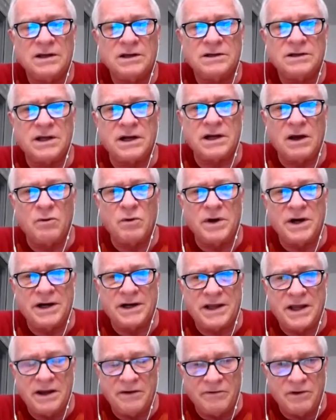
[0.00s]
Said I want to
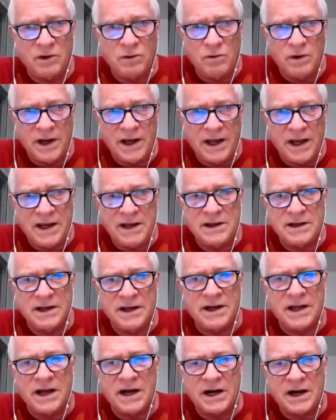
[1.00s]
give it away
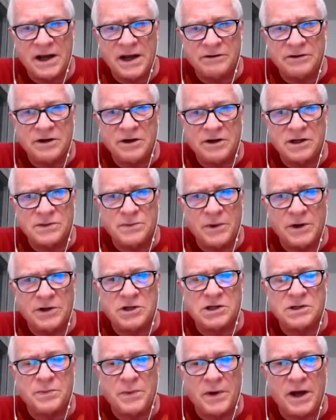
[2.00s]
and get it out there as much
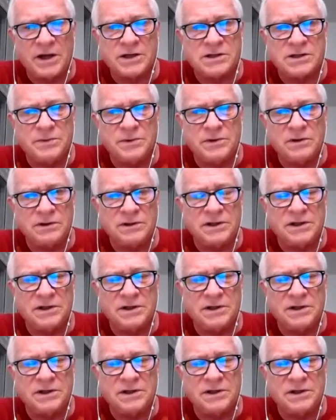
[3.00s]
as possible.